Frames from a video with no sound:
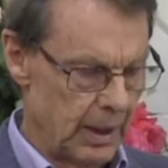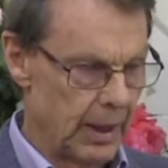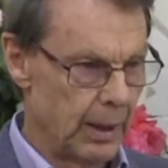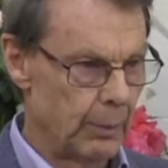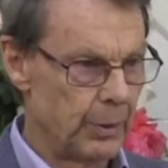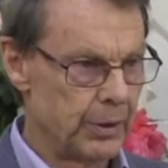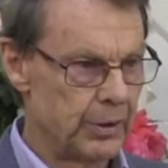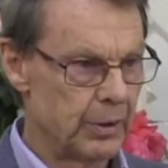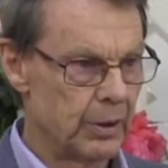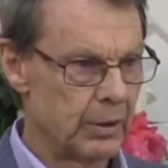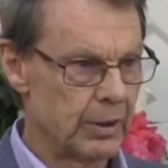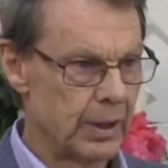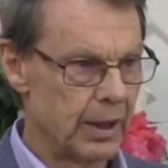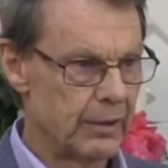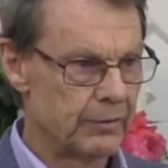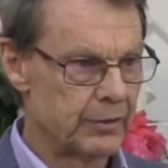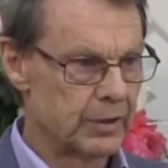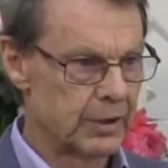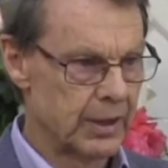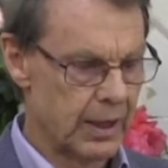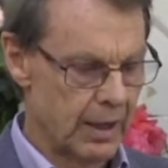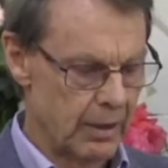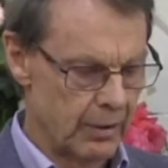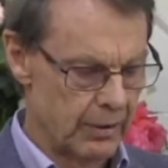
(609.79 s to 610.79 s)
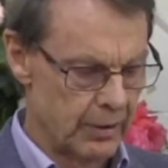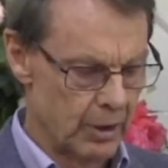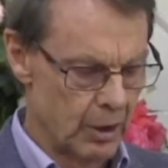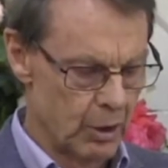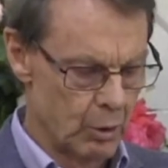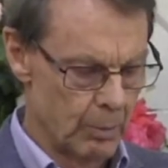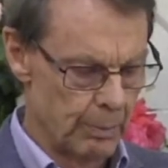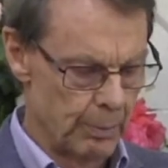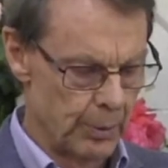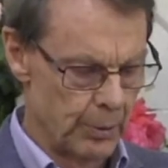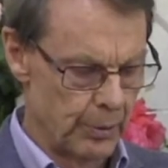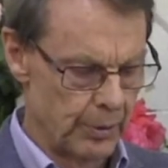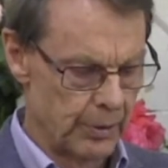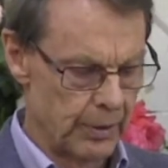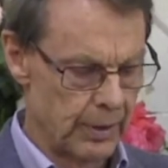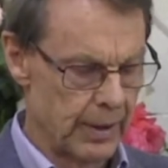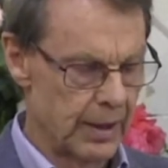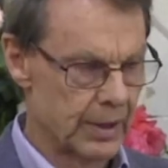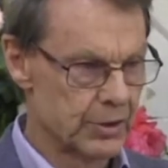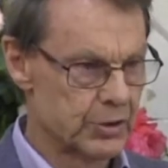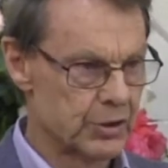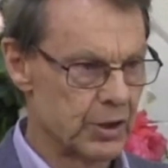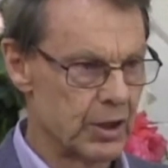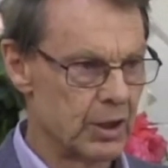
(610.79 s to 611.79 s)
And we don't have to carry the whole burden
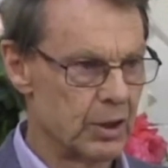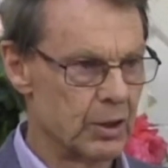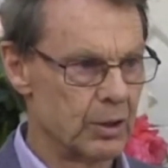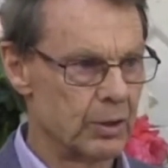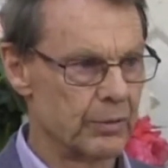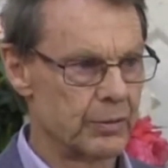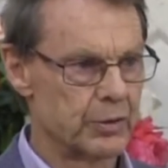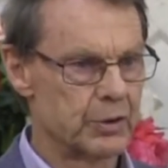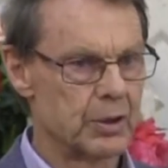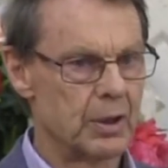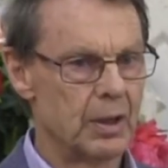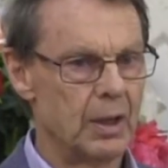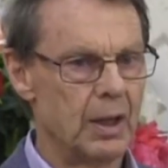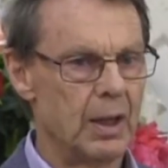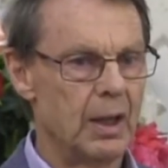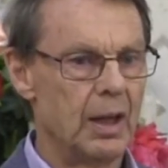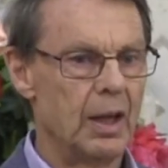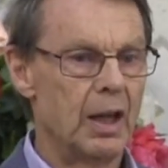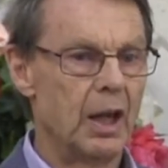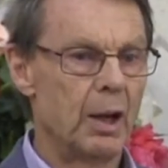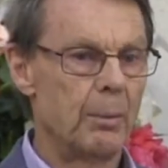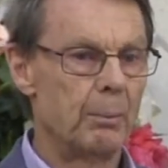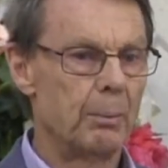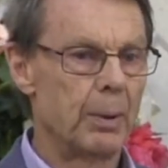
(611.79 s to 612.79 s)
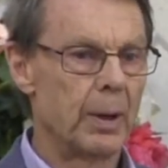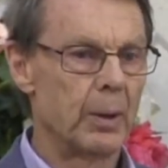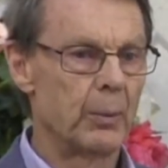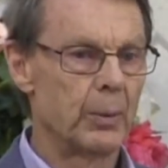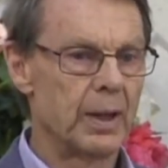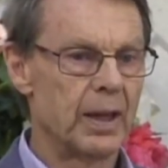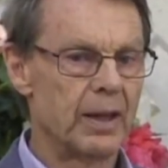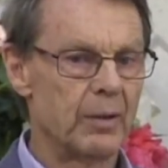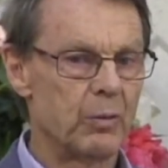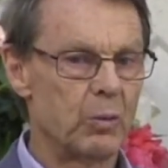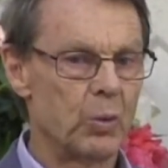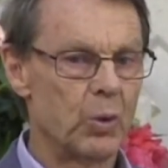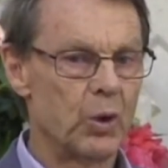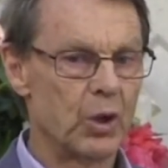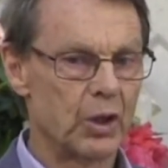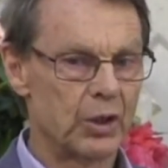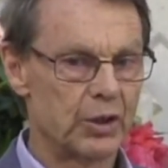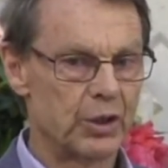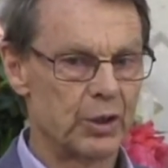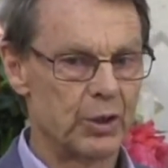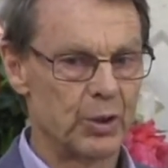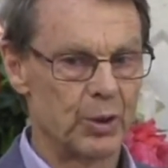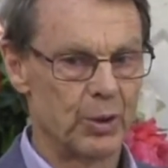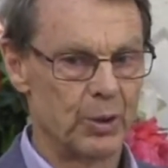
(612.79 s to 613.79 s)
ourselves, but we have work
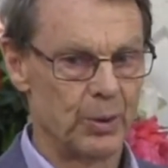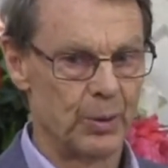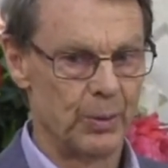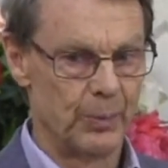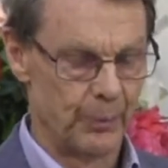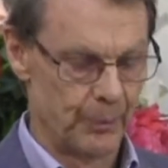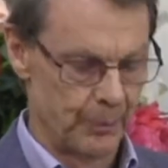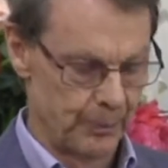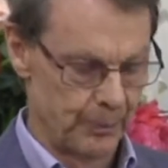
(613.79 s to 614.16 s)
to do.